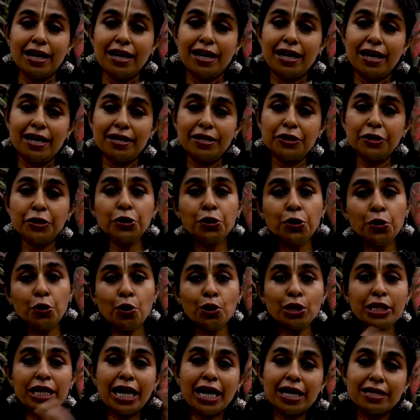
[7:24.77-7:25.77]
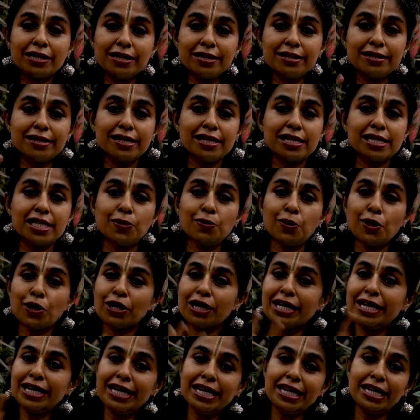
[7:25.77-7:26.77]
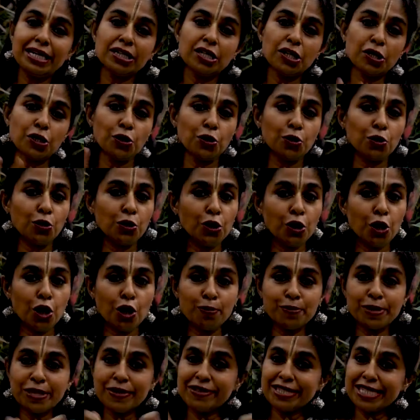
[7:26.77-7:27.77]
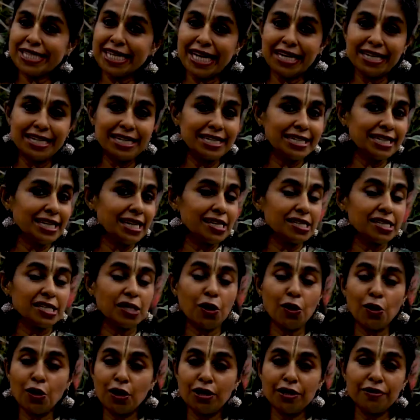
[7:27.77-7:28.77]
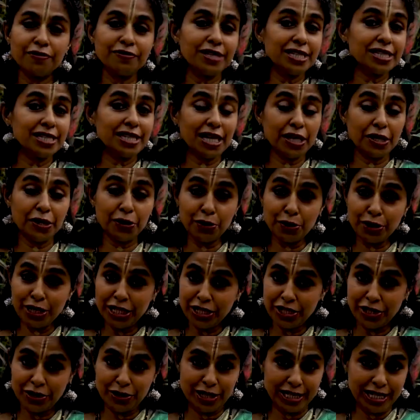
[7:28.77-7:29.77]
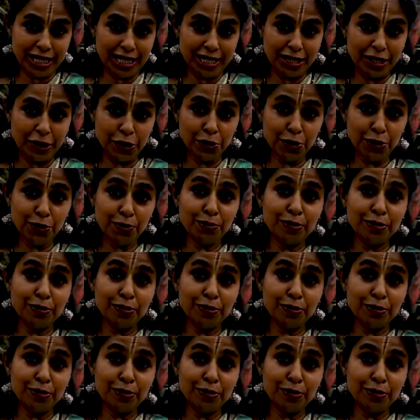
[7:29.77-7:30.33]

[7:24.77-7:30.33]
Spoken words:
And the other things about cleaning the knobs with sanitizer, all of this I don't need to tell you,